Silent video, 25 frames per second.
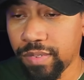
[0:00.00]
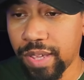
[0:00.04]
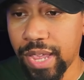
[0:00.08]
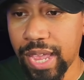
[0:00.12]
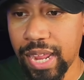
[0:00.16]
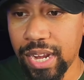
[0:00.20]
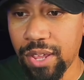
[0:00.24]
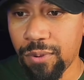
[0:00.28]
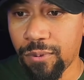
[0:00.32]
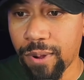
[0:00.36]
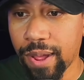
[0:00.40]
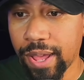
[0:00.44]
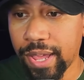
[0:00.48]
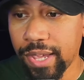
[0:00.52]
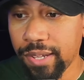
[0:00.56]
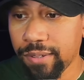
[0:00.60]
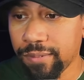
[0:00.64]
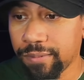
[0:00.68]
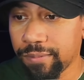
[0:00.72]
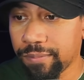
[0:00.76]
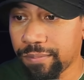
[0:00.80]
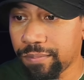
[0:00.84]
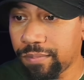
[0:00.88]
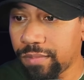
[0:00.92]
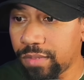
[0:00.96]
Anyway,
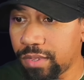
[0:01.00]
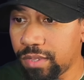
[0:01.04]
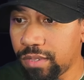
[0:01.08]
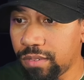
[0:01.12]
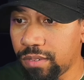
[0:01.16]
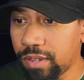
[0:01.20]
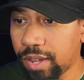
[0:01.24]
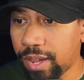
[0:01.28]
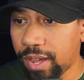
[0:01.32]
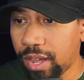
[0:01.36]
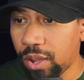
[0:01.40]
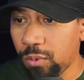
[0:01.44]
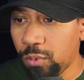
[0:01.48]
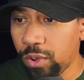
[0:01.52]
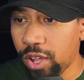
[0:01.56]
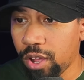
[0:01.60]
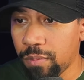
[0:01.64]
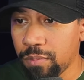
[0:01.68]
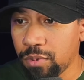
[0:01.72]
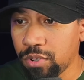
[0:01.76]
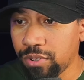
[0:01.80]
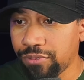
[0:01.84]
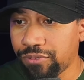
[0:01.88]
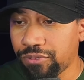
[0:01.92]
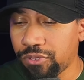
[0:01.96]

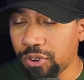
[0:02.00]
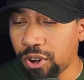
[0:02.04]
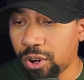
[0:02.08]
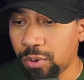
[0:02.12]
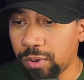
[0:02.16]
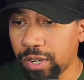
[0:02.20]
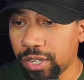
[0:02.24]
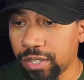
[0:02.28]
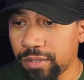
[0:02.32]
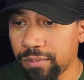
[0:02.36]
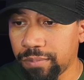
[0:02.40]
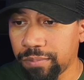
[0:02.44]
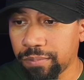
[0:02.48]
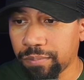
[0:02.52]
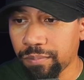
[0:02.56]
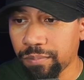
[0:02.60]
we'll move forward